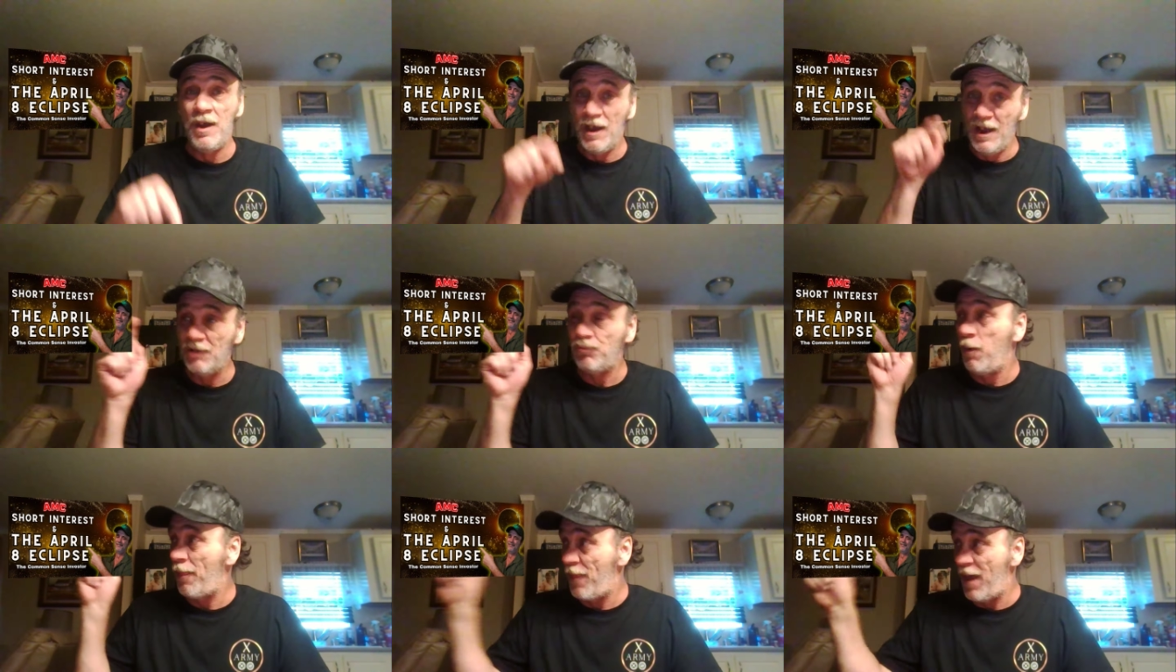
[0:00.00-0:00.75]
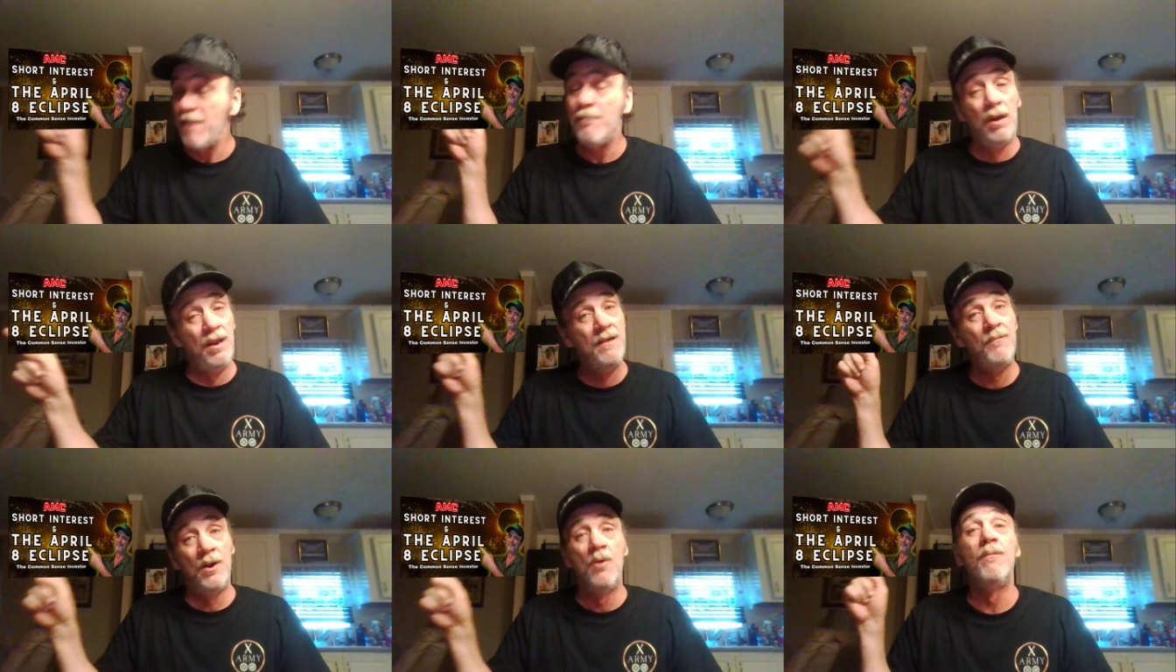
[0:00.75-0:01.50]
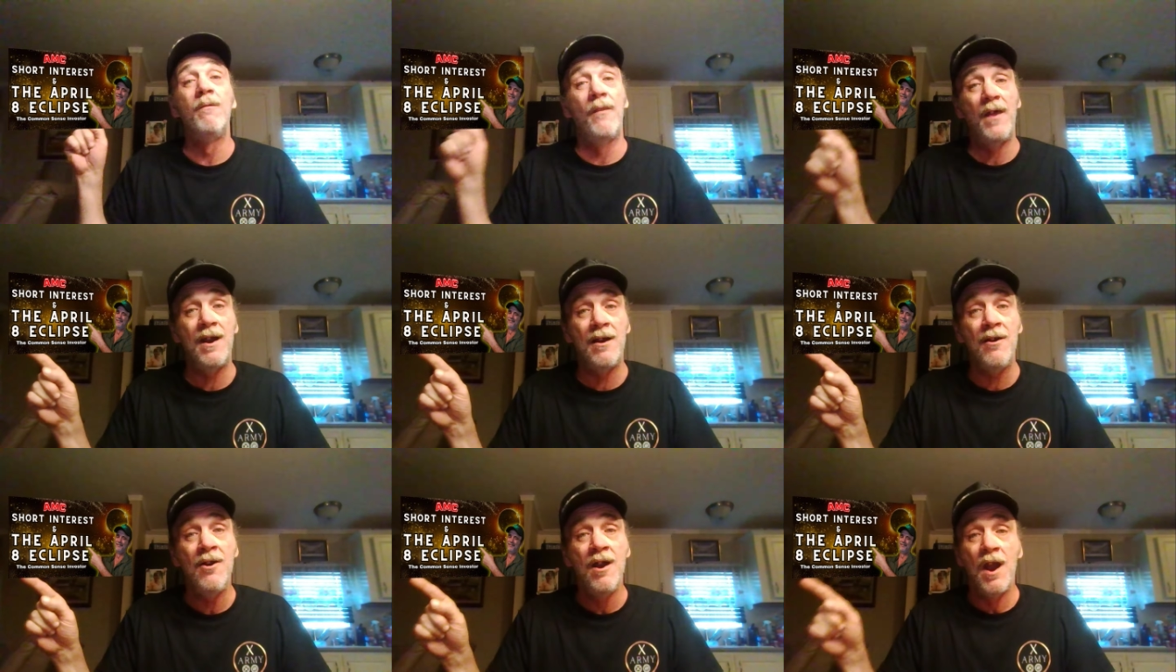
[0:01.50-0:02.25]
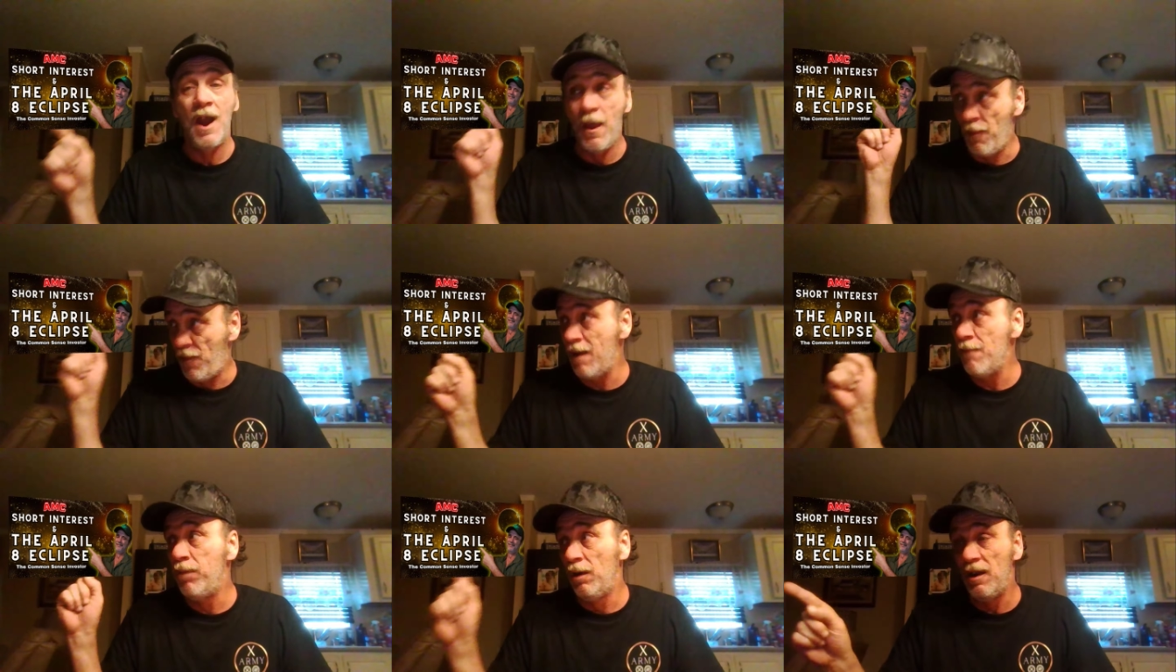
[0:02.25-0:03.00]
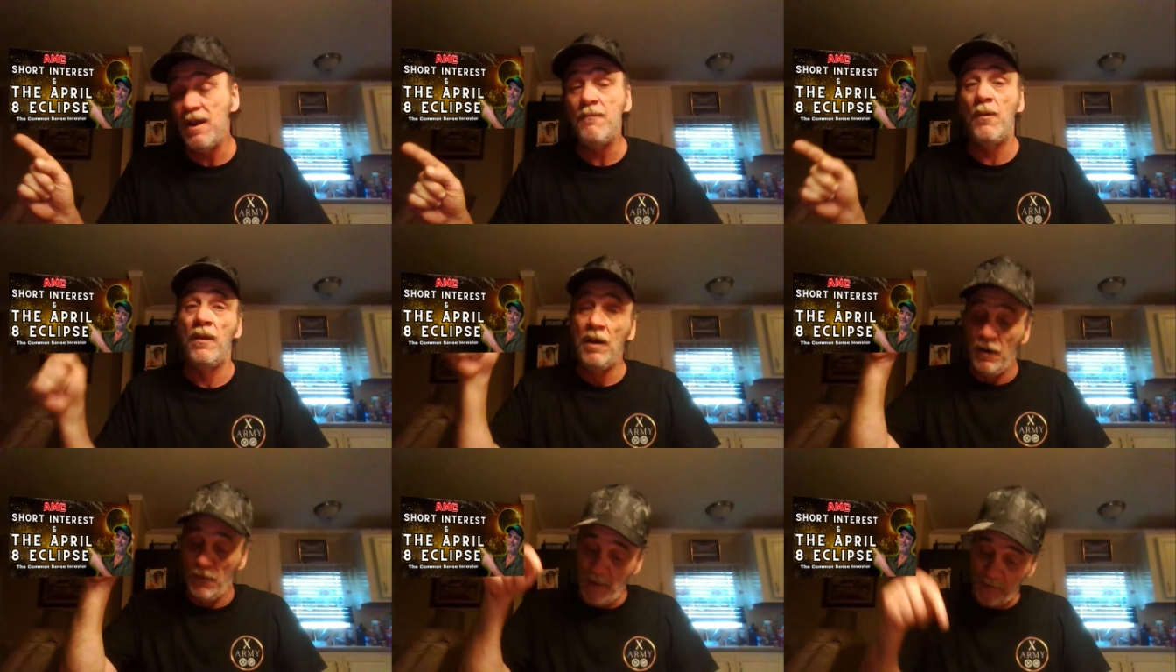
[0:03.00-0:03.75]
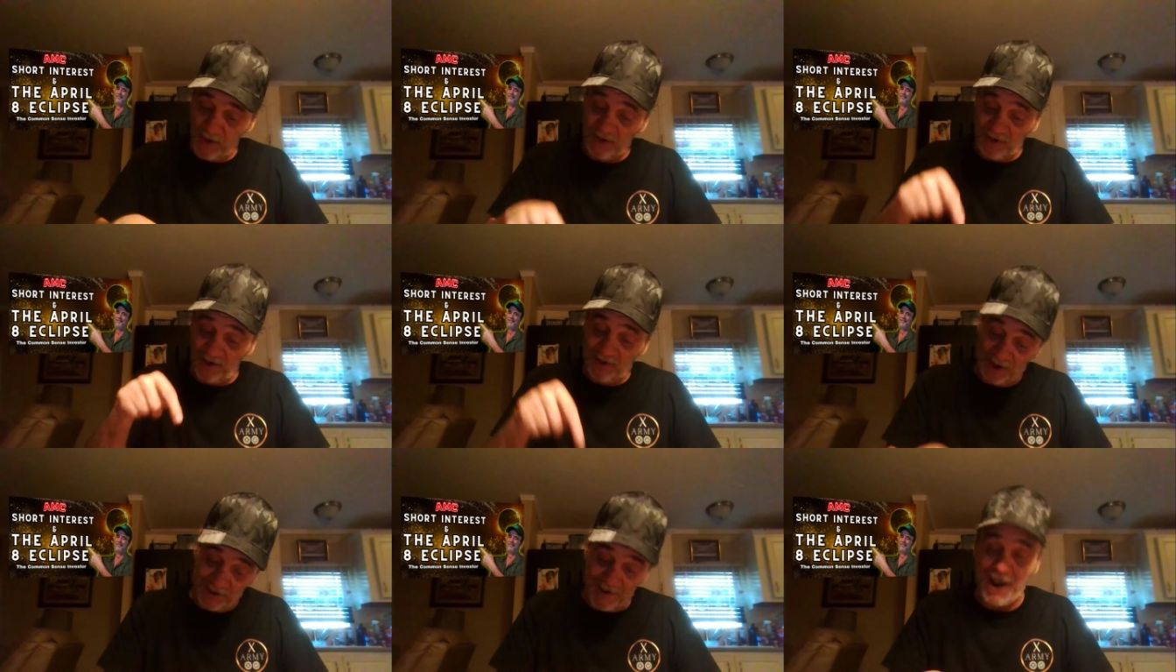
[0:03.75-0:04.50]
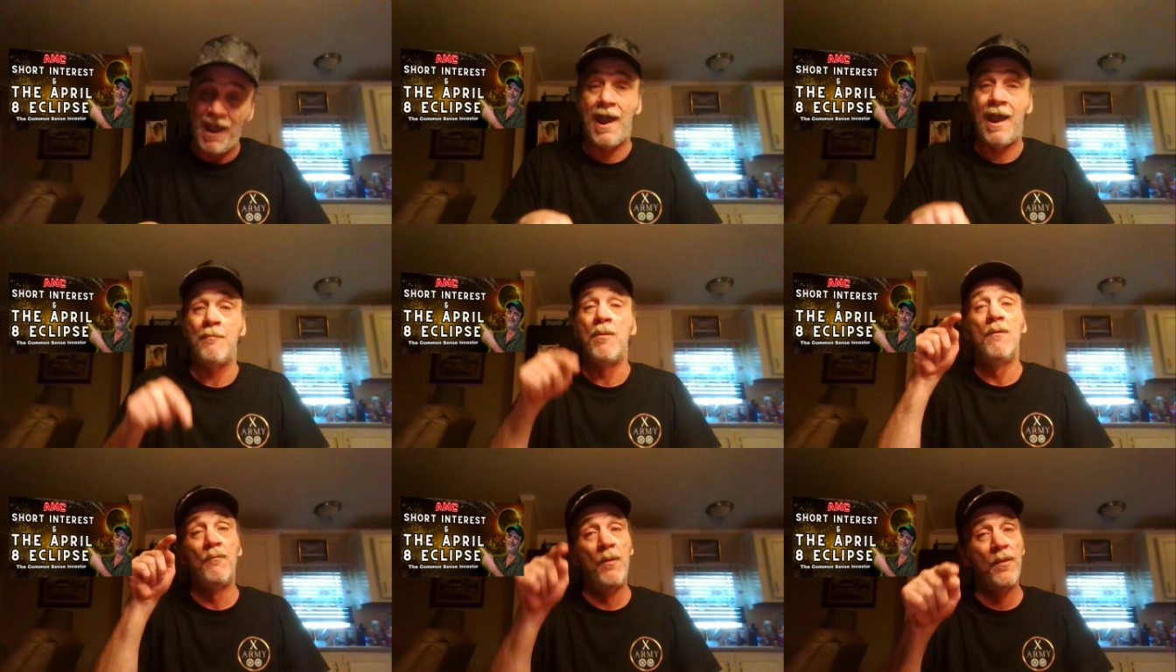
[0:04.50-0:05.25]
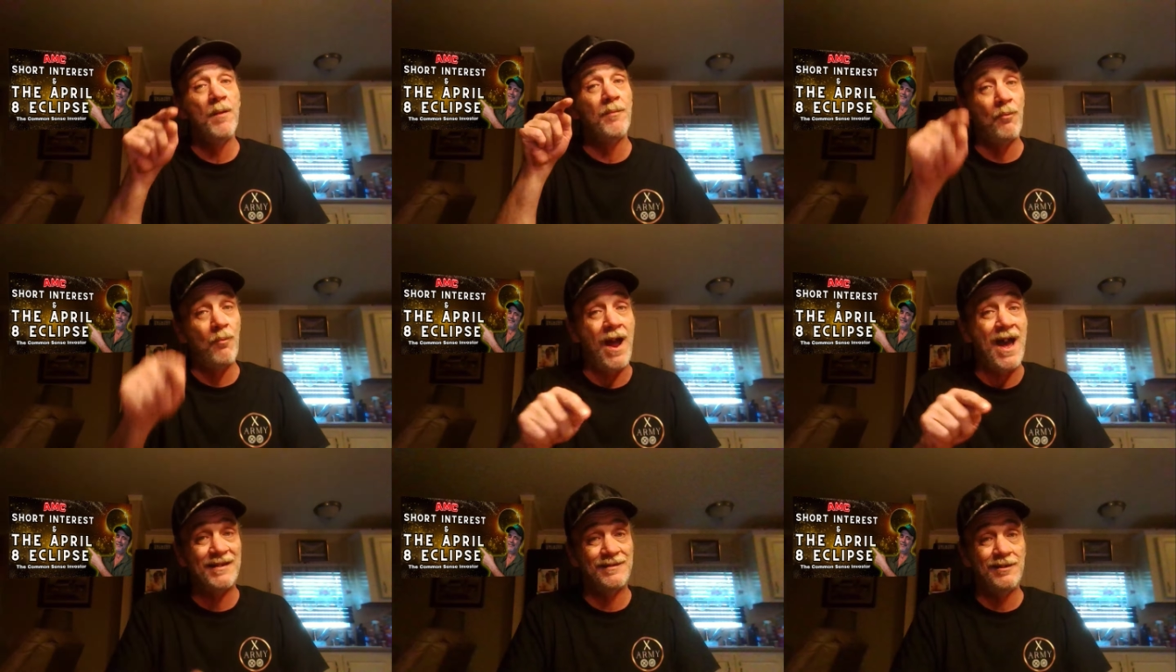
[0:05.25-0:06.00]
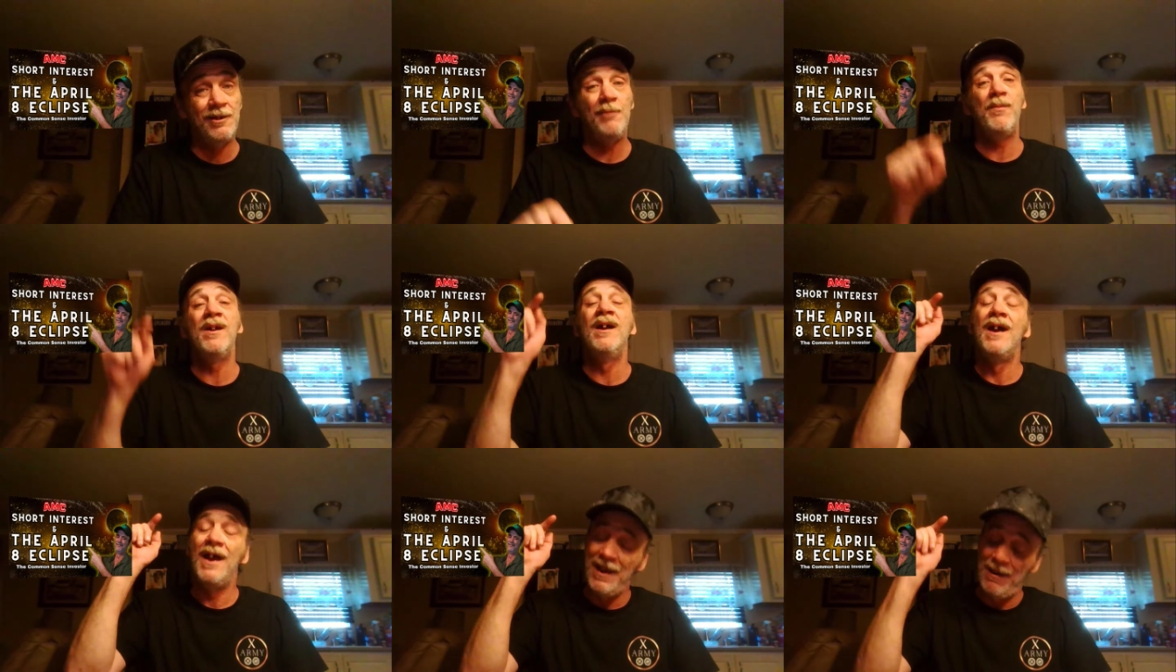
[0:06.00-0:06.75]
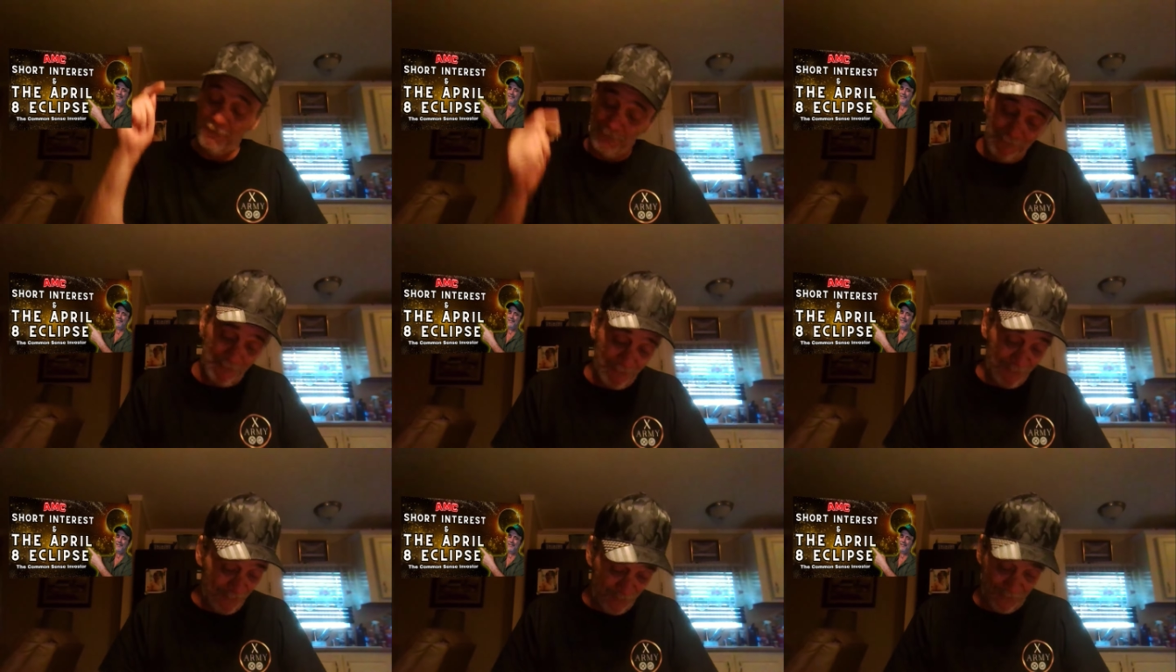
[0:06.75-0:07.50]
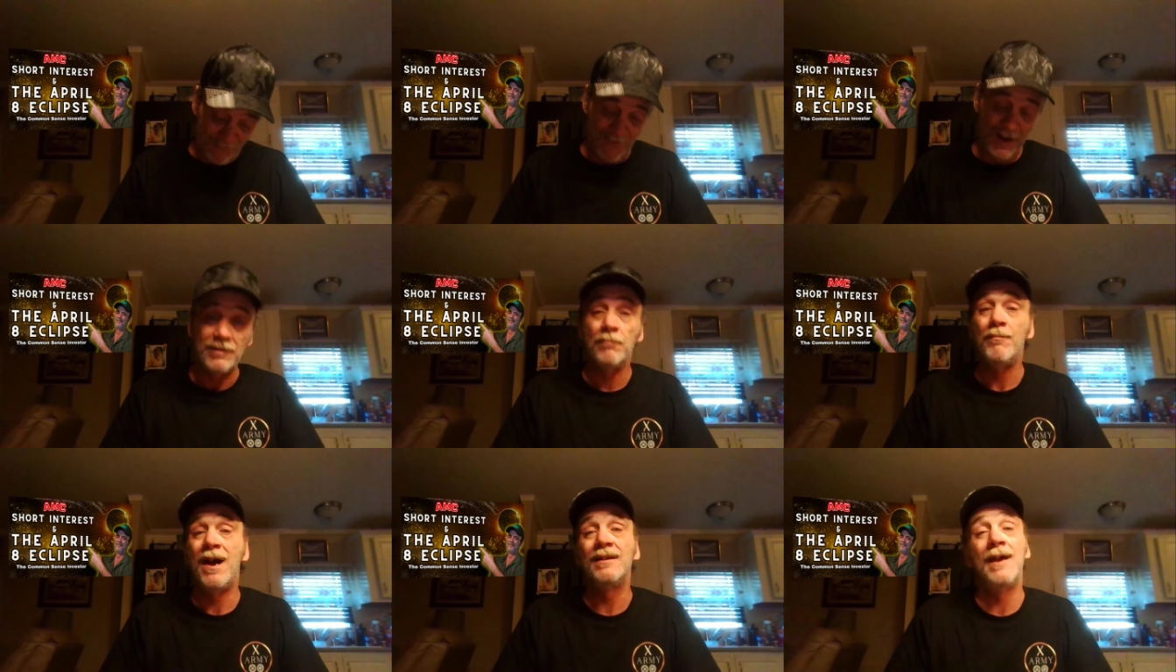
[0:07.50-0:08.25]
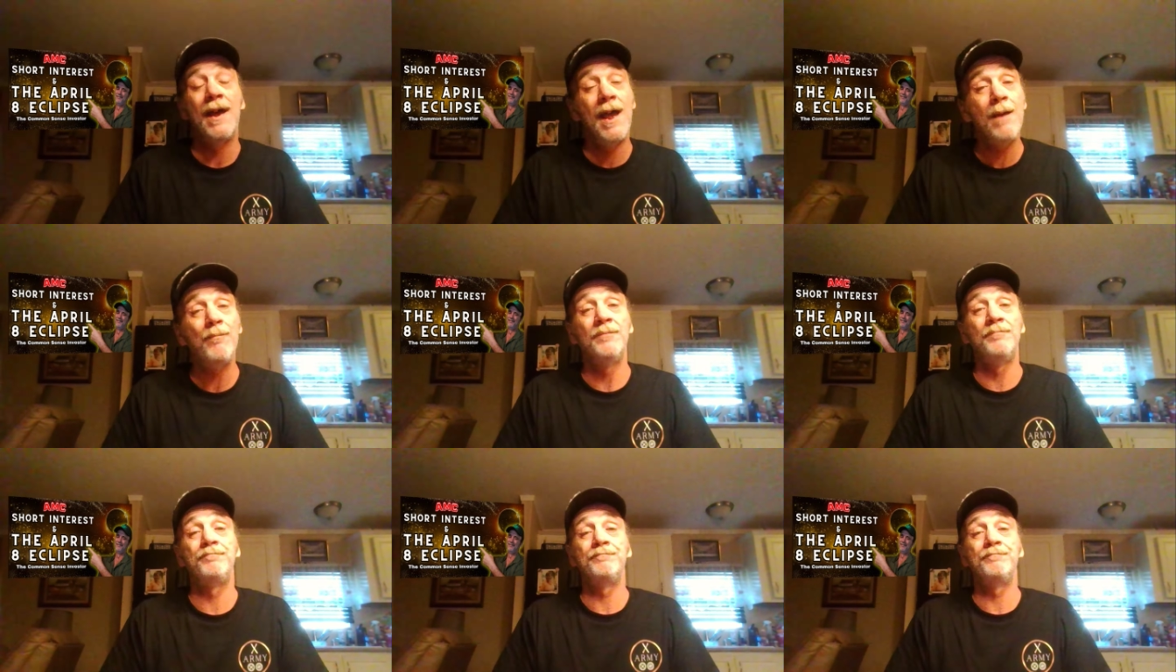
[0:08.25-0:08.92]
It's what they believe in over there, and they believe in that this is the time for them to rise up, and it's about to happen.